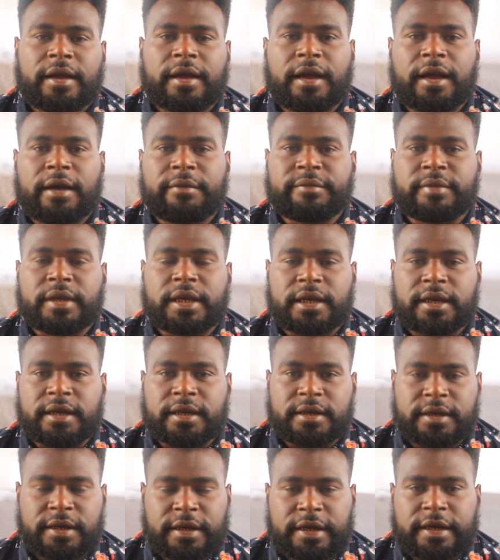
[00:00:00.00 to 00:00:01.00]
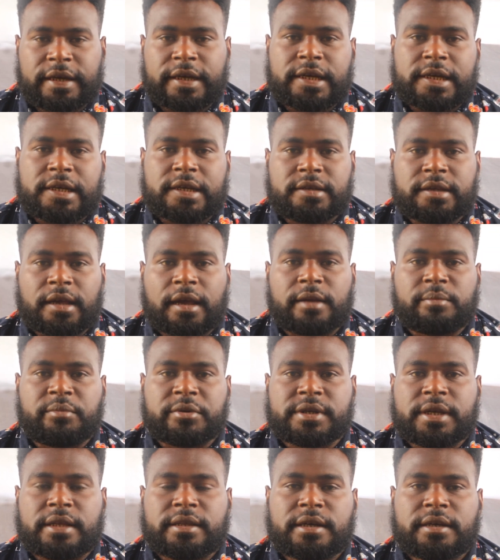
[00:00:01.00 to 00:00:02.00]
I'm the second
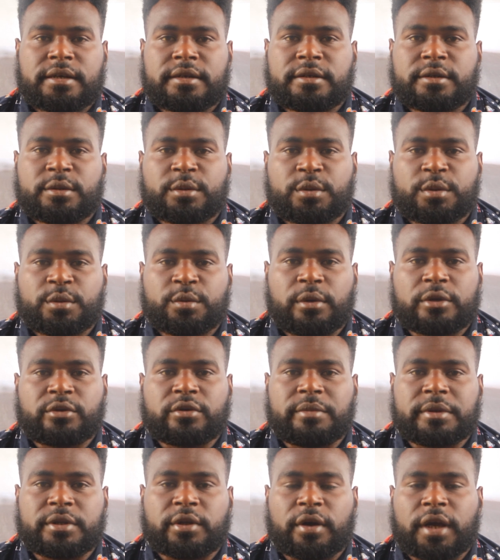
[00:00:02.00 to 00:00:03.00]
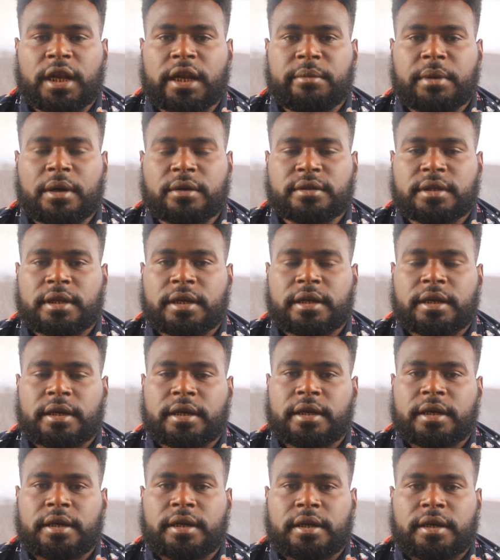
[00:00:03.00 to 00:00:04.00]
presenter, which will be talking about
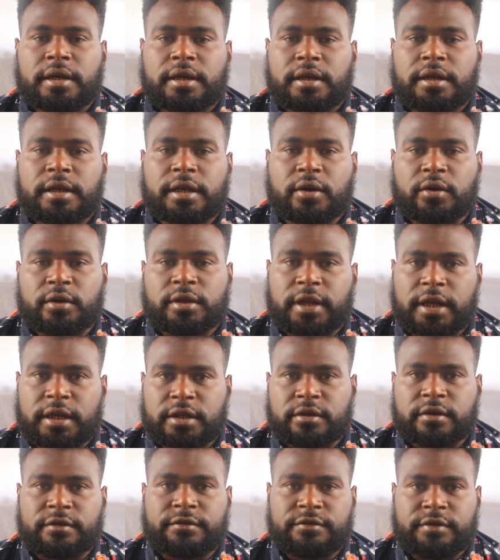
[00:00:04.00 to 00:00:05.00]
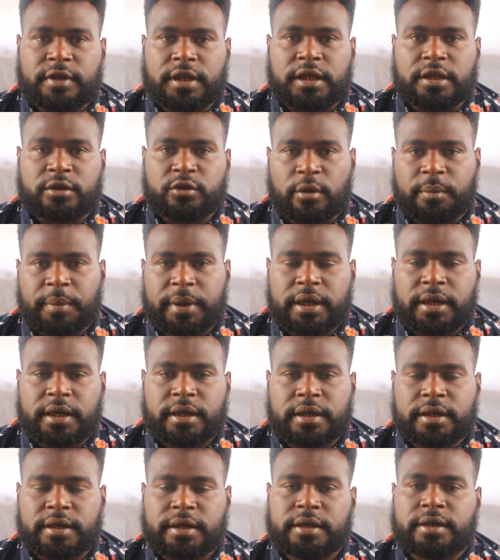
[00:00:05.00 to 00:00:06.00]
the content of the topic,
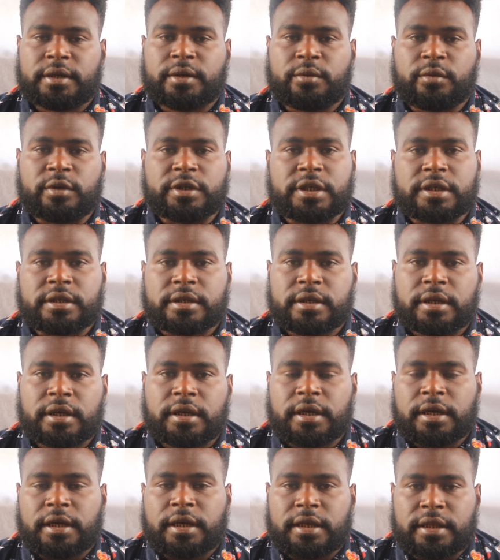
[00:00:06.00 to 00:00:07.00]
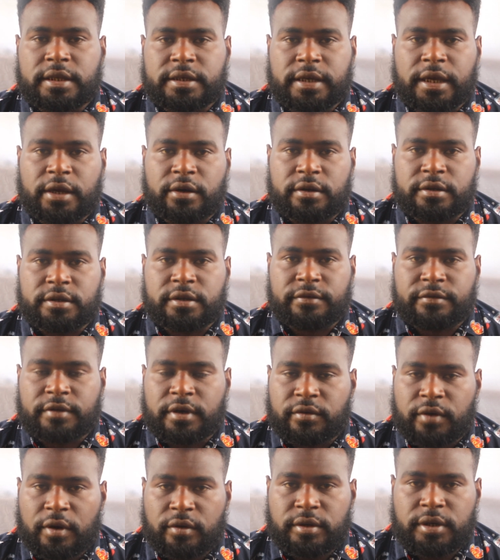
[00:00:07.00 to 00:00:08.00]
which is the psychology of the
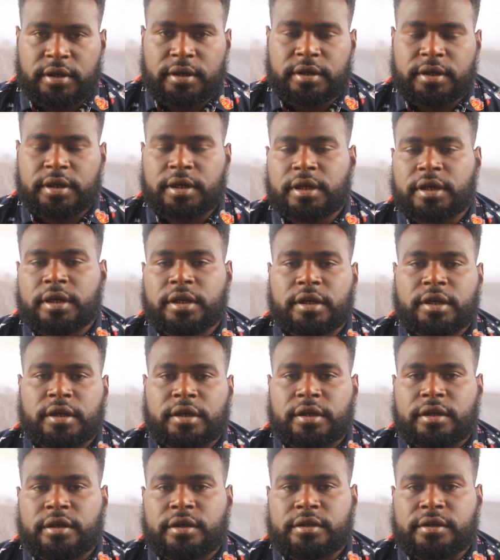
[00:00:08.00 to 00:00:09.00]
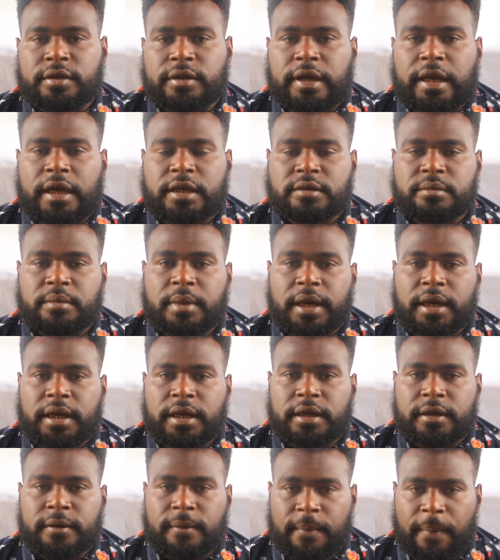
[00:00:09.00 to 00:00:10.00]
crowd. So as
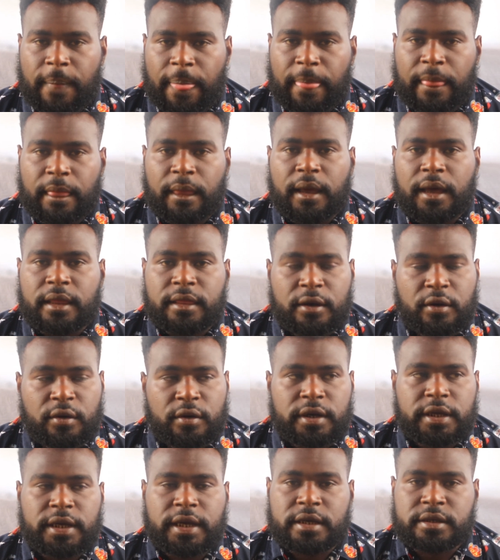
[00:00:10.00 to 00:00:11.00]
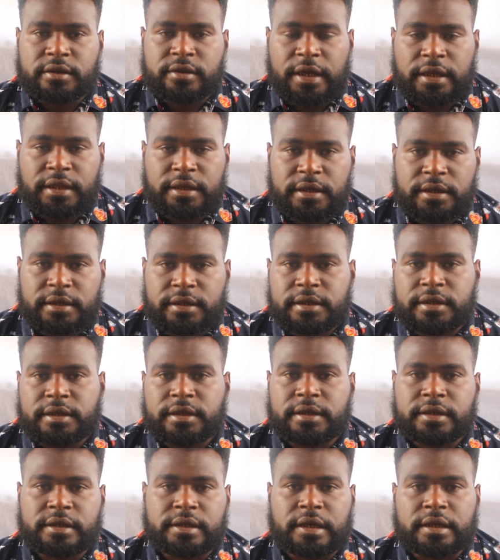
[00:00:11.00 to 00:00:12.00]
my other colleague has stated,
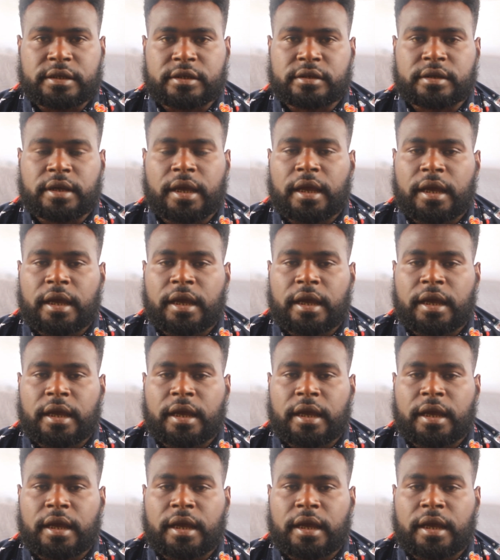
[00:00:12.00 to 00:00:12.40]
she has